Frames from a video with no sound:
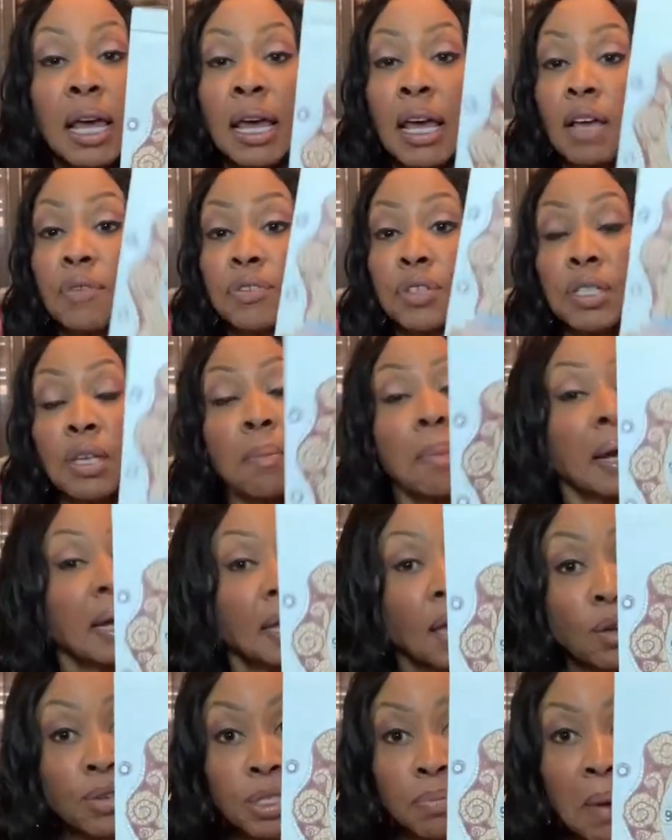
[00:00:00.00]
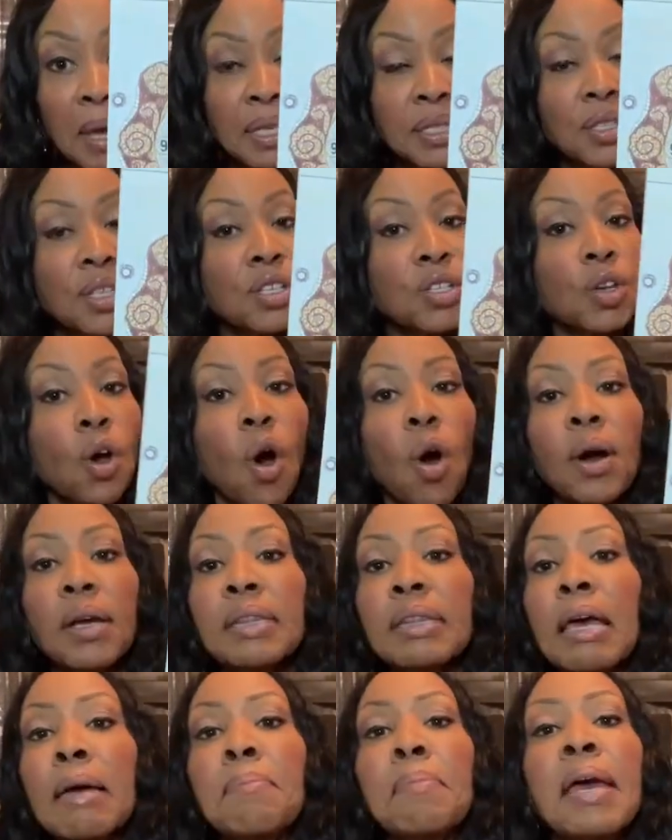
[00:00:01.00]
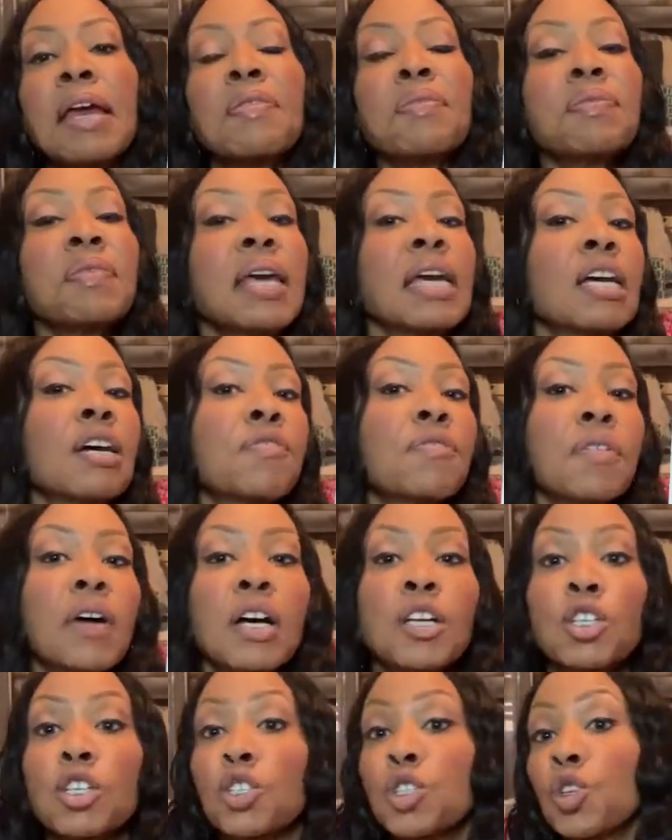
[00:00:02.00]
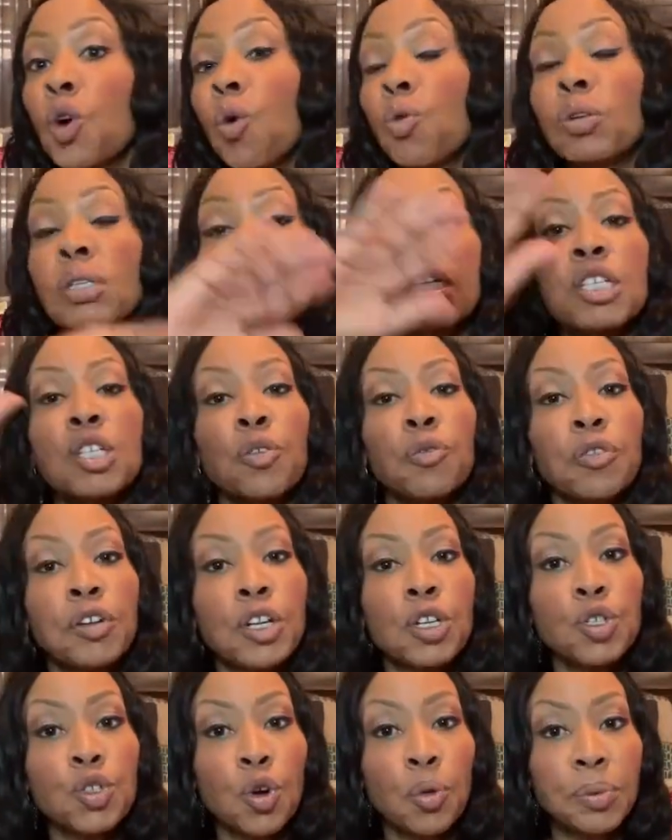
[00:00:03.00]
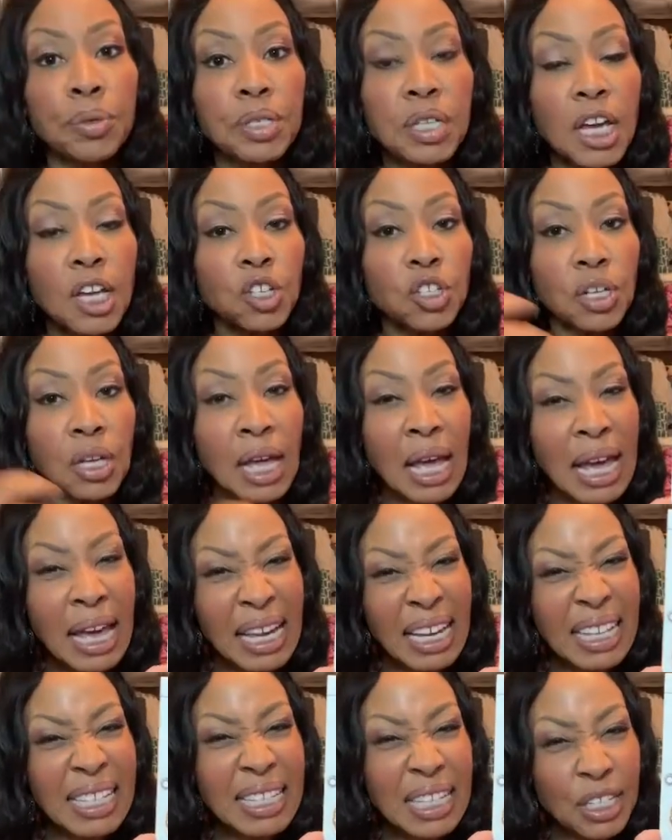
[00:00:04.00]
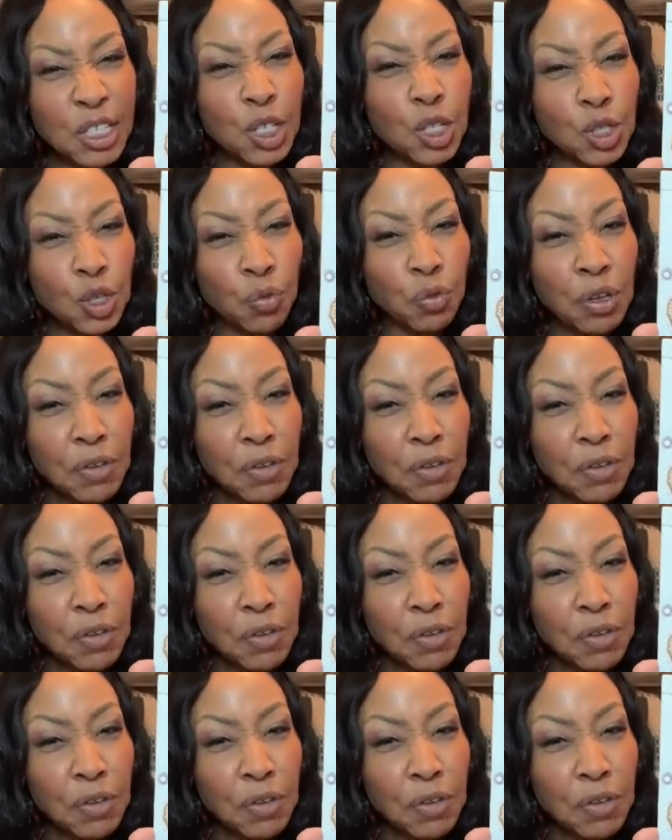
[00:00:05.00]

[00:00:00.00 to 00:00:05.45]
If somebody else makes this card, they may think of a totally different interpretation because this is